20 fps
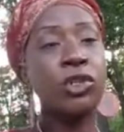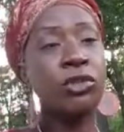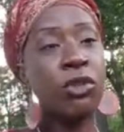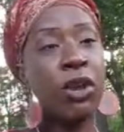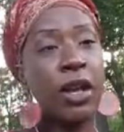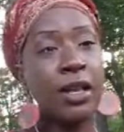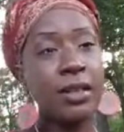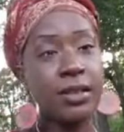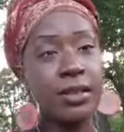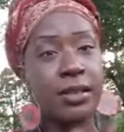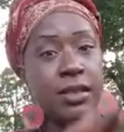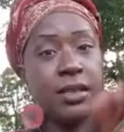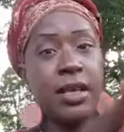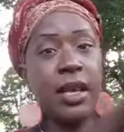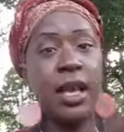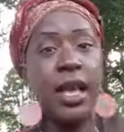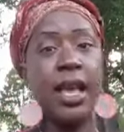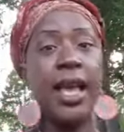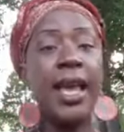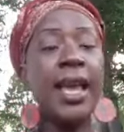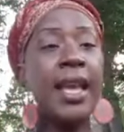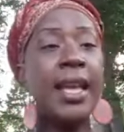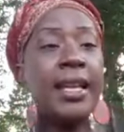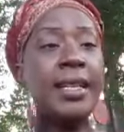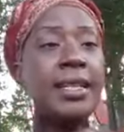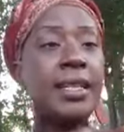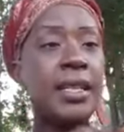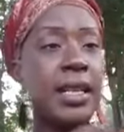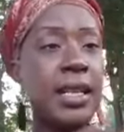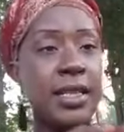trusts,
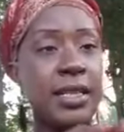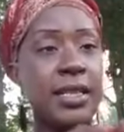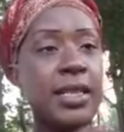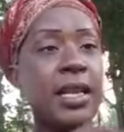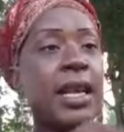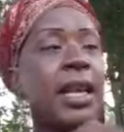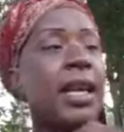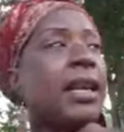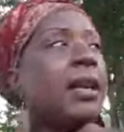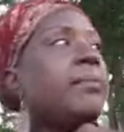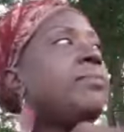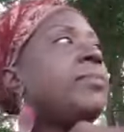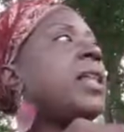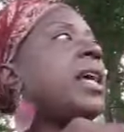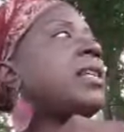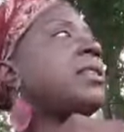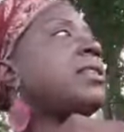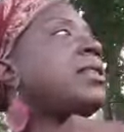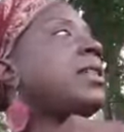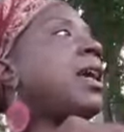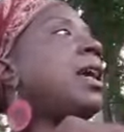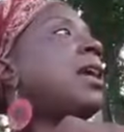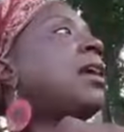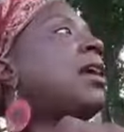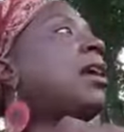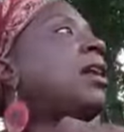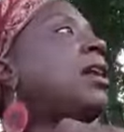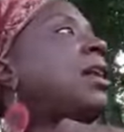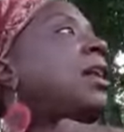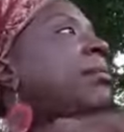and let's say, let's take,
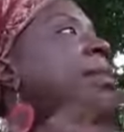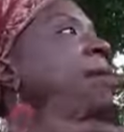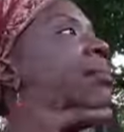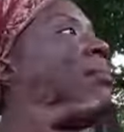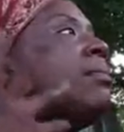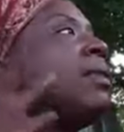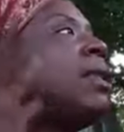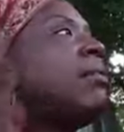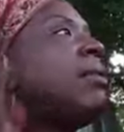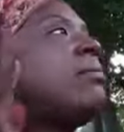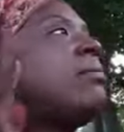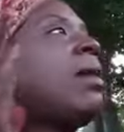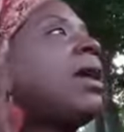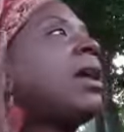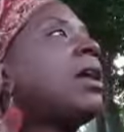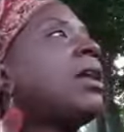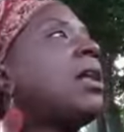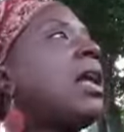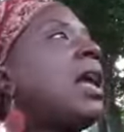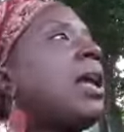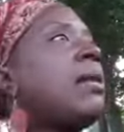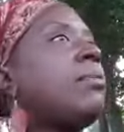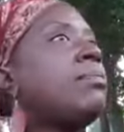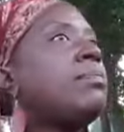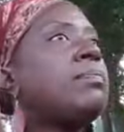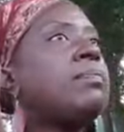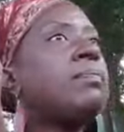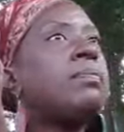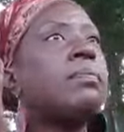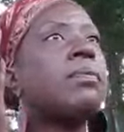let me, let me make a name
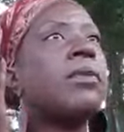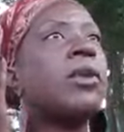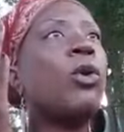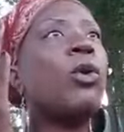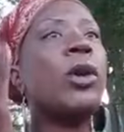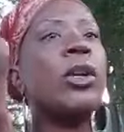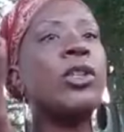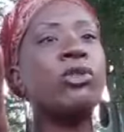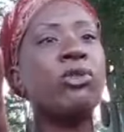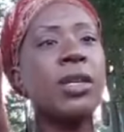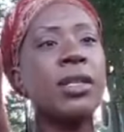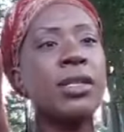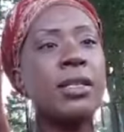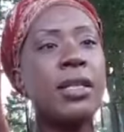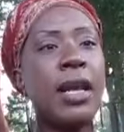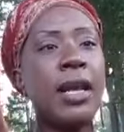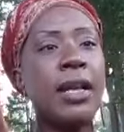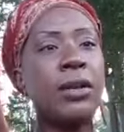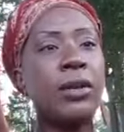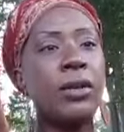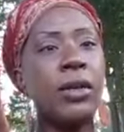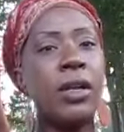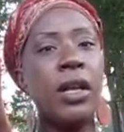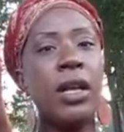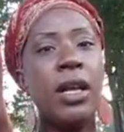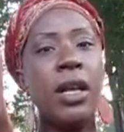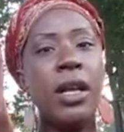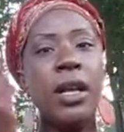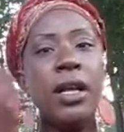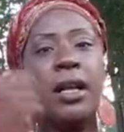or a trust title
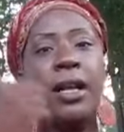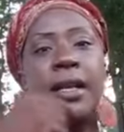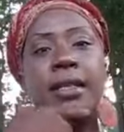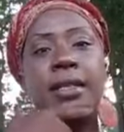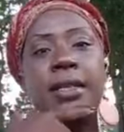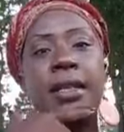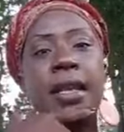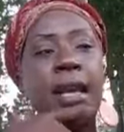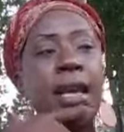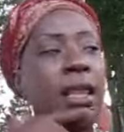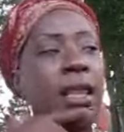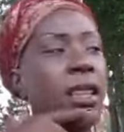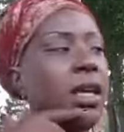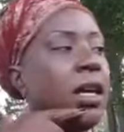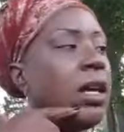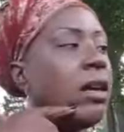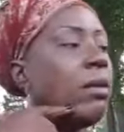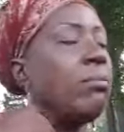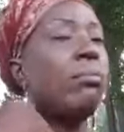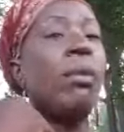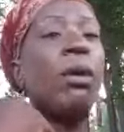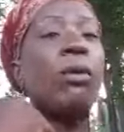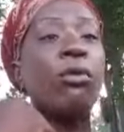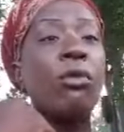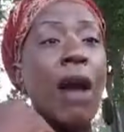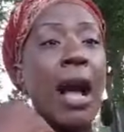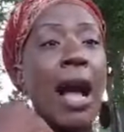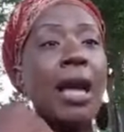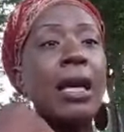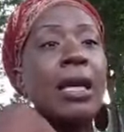let's say the
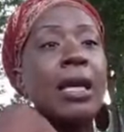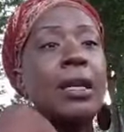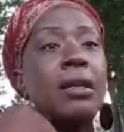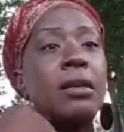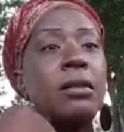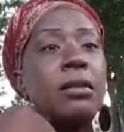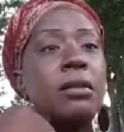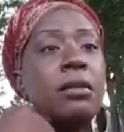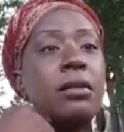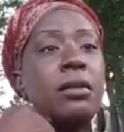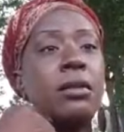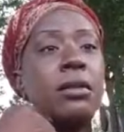Moroccan